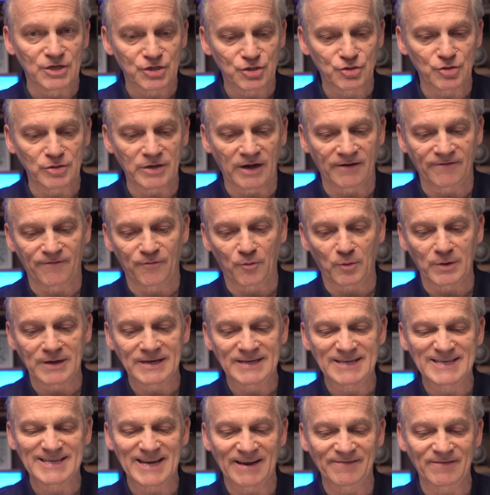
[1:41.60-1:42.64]
stood at
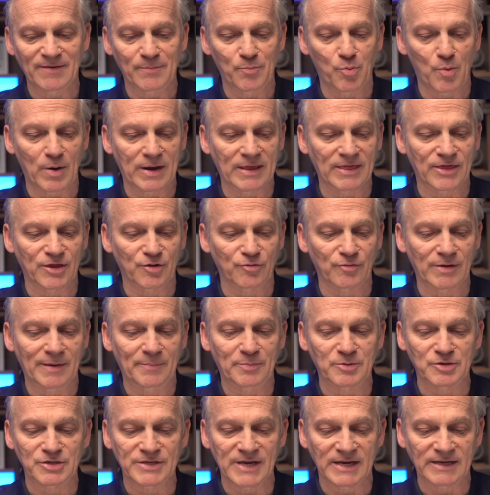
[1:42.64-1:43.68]

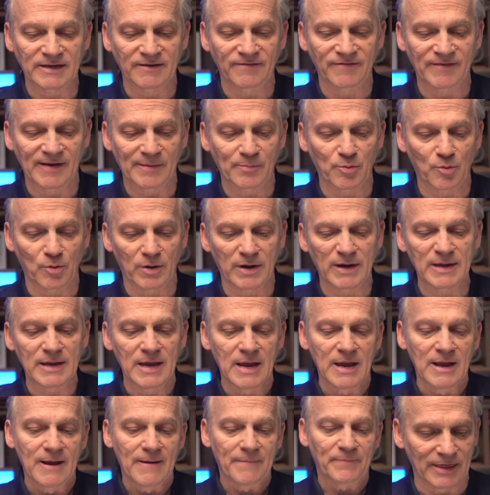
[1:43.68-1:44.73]
47.3% in February.
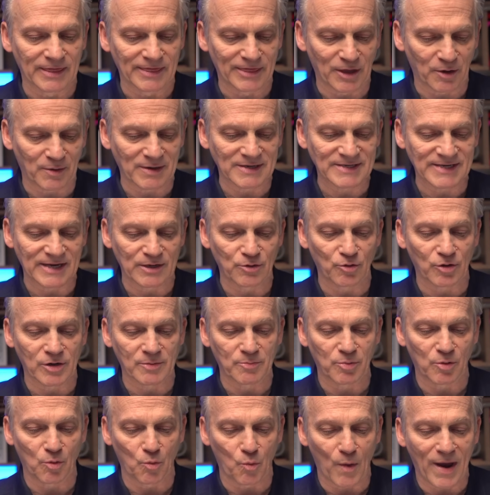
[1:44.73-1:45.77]
There is a
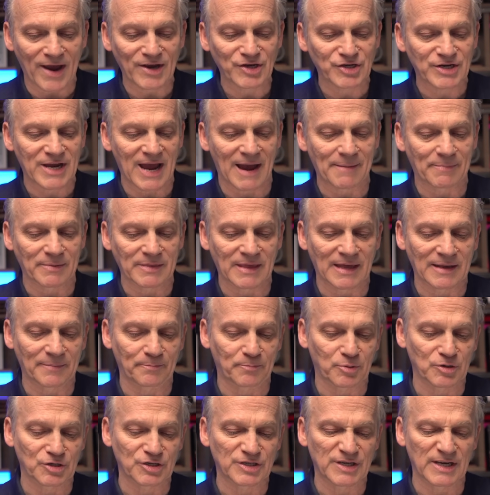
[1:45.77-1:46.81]
notable wage gap
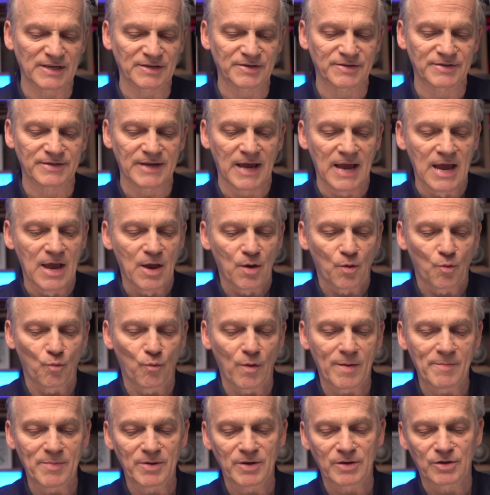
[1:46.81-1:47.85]
that persists.
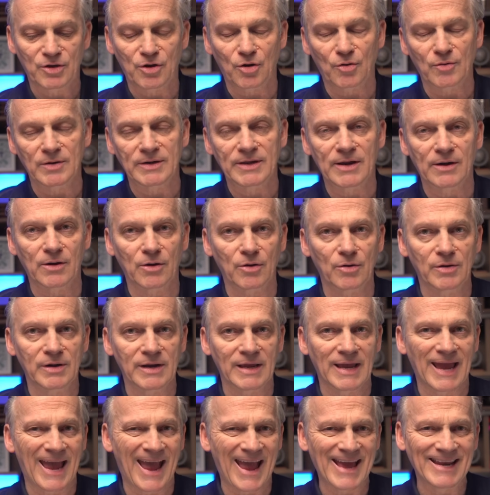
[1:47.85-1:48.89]
Women currently are
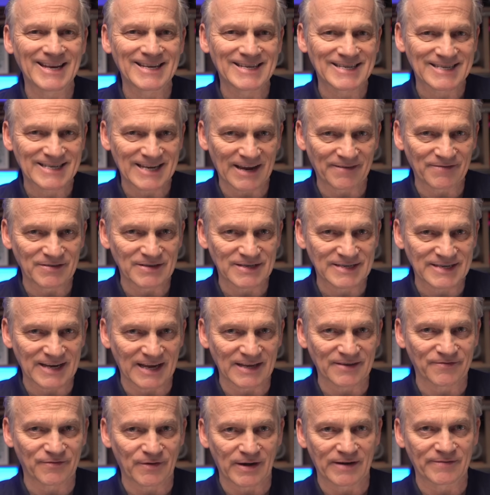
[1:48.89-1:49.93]
earning 87
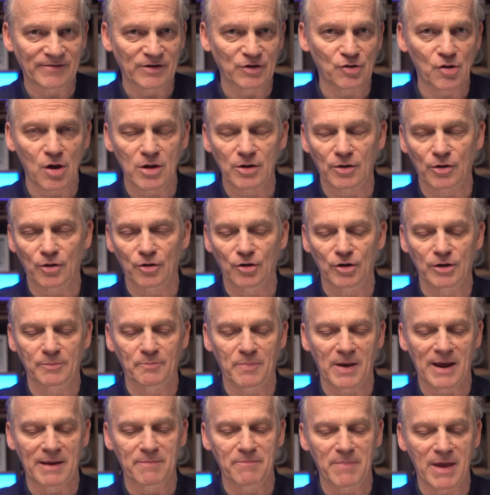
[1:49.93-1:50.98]
cents for every dollar earned
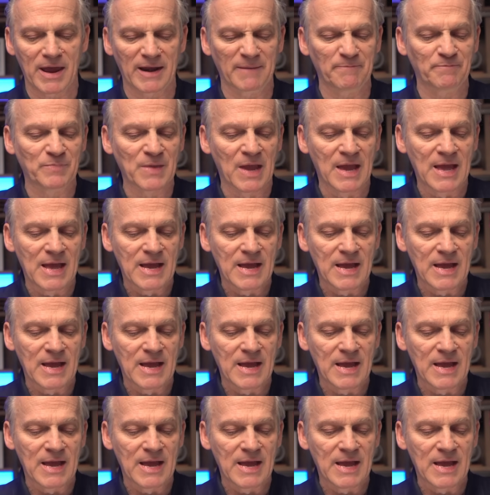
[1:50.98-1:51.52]
by men